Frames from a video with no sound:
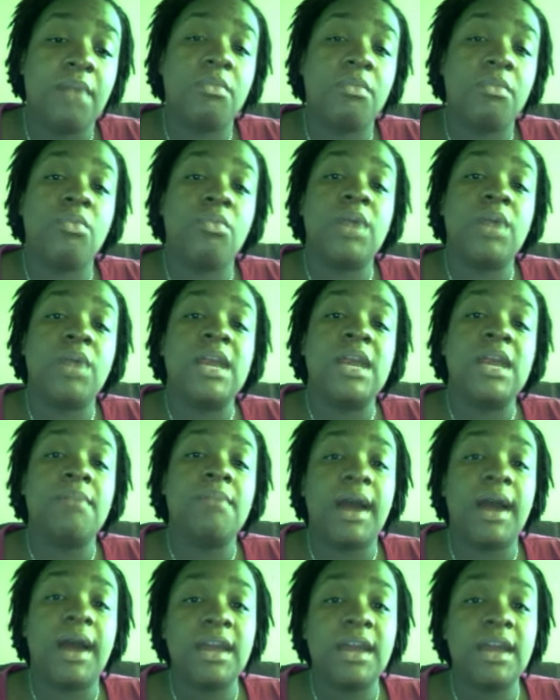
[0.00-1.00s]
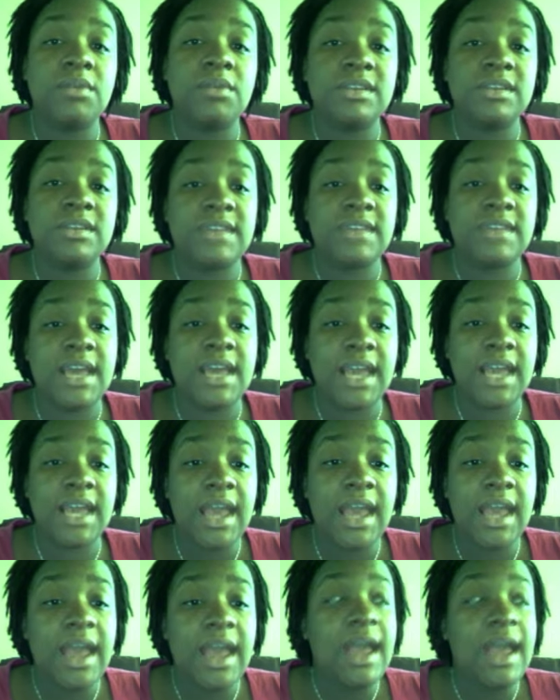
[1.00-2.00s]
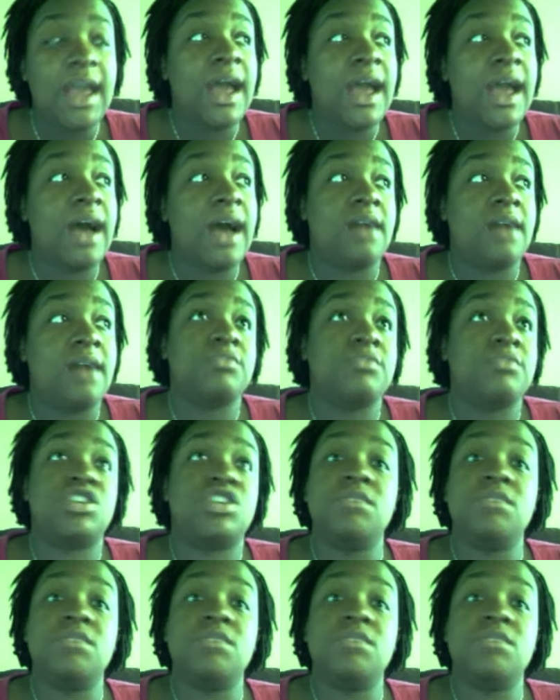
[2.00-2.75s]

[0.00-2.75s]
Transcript: When Imani was sick, she